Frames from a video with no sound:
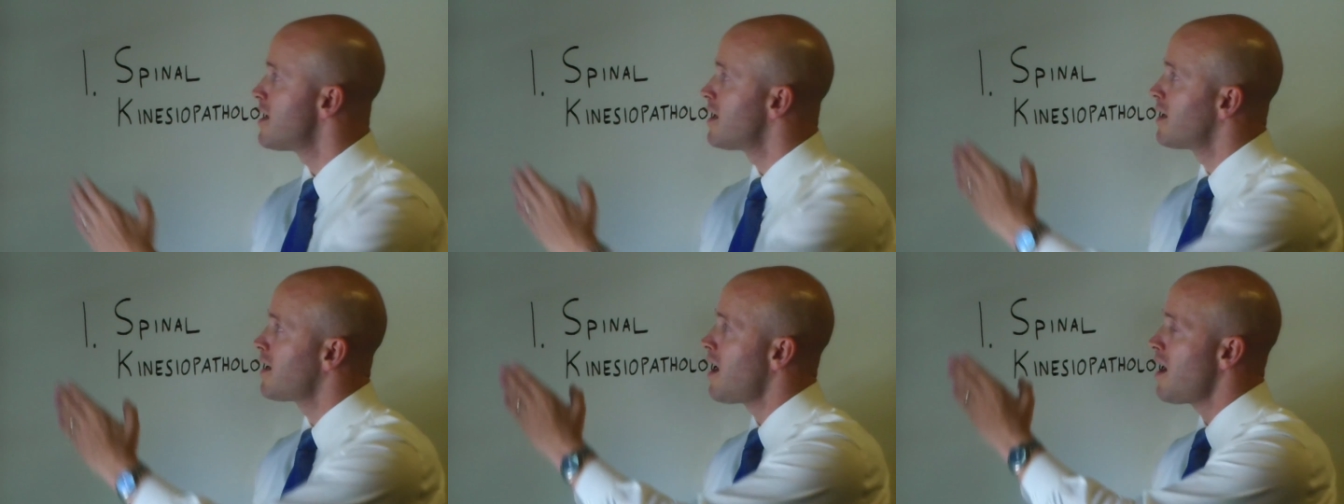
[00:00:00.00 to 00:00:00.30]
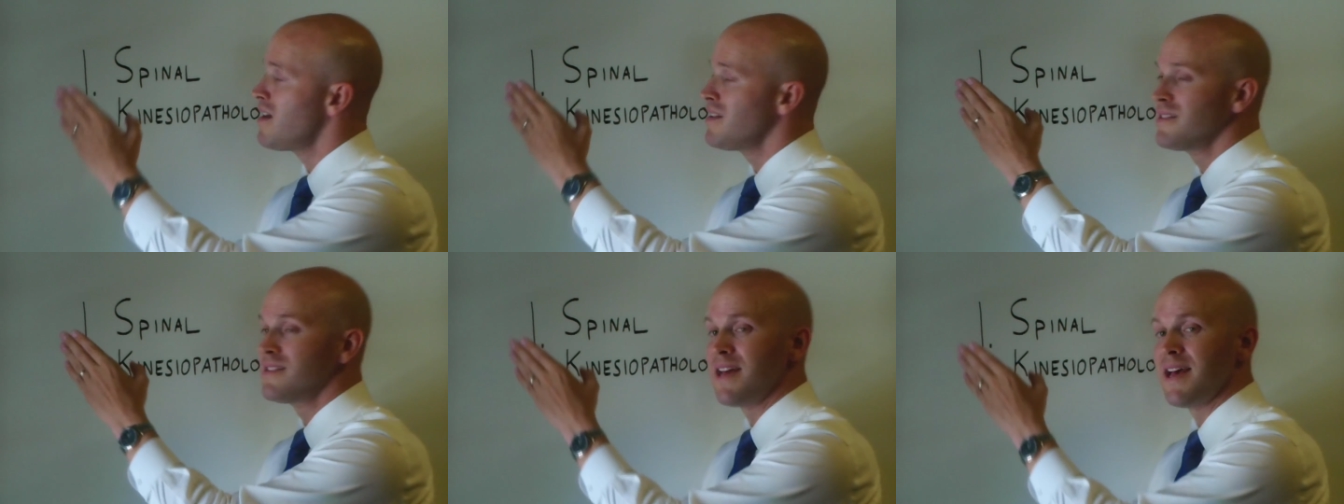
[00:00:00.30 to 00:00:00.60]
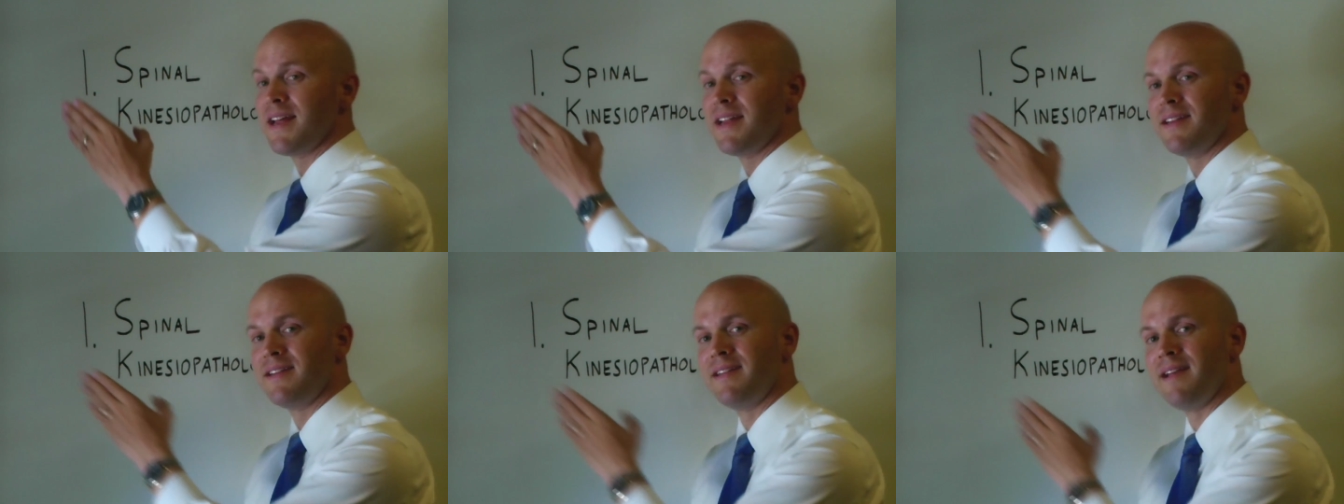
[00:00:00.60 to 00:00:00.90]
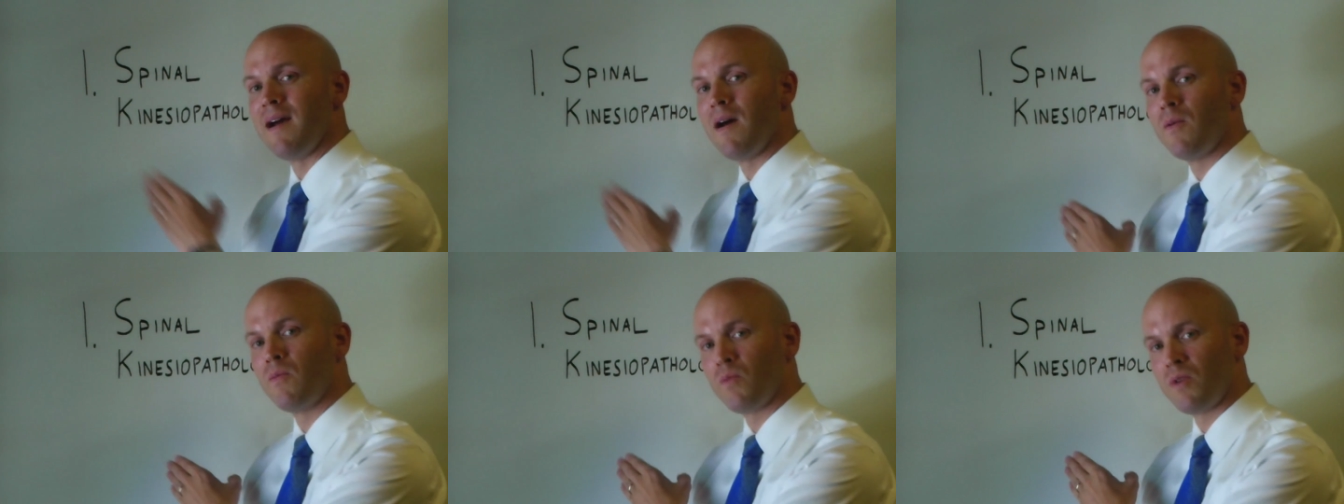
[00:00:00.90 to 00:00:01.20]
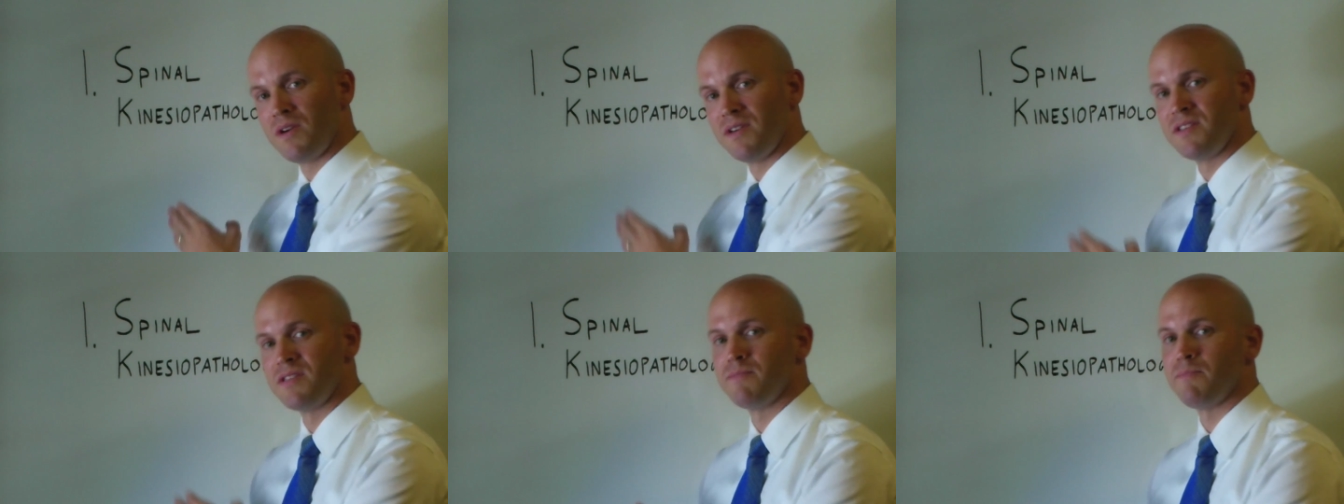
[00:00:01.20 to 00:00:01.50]
cause that
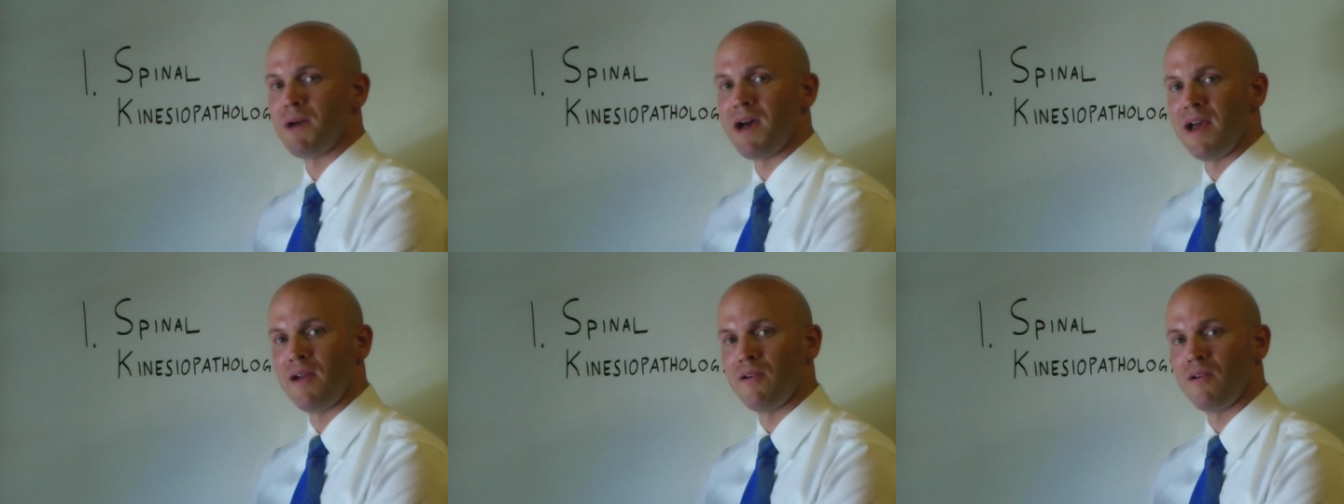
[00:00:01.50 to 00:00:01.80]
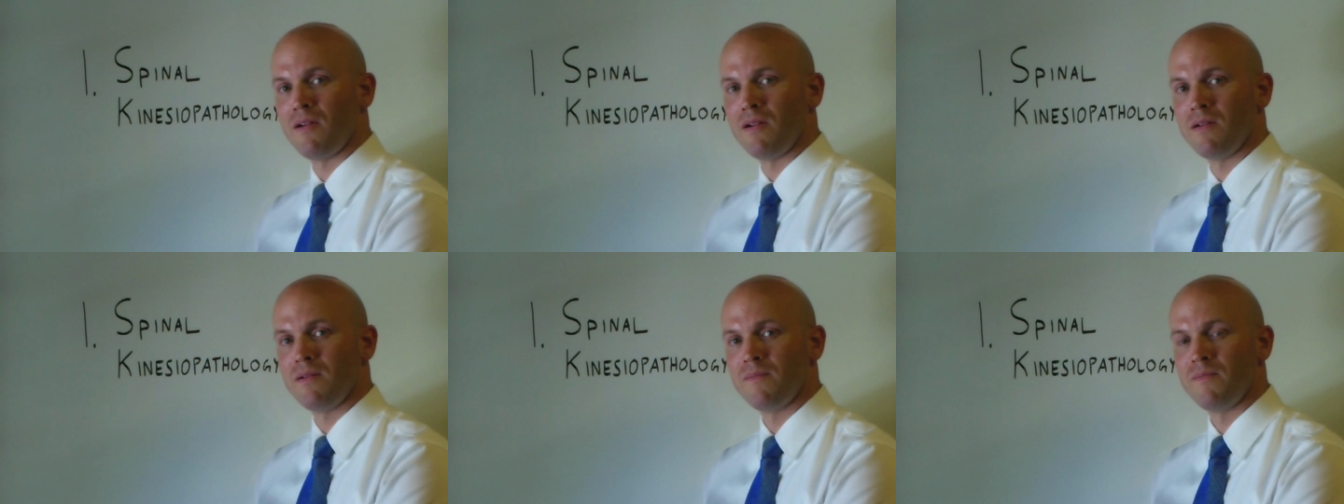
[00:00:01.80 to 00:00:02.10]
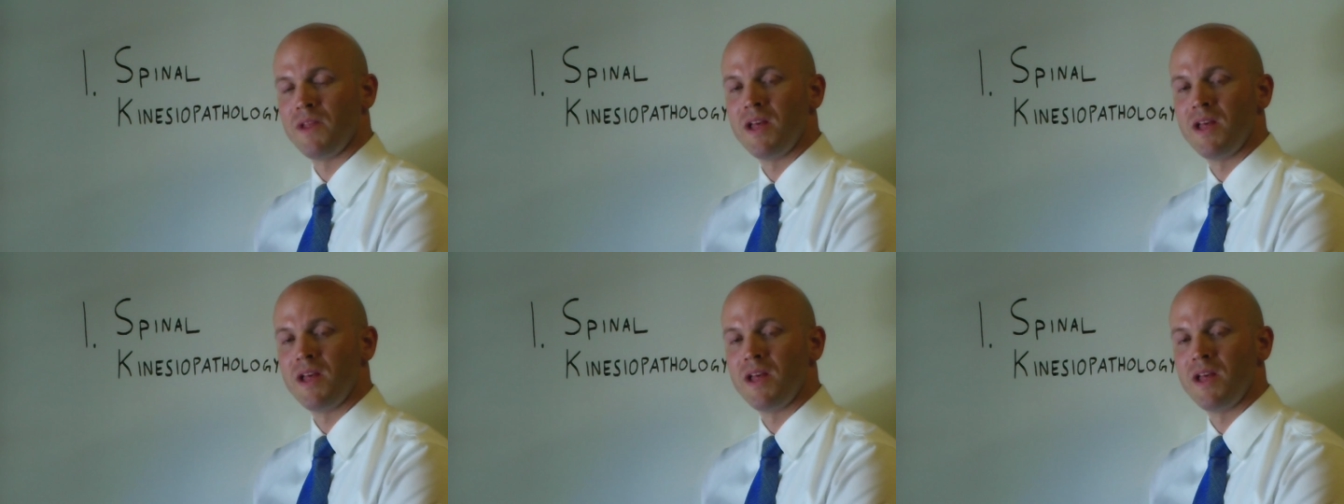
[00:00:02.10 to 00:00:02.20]
downward spiral.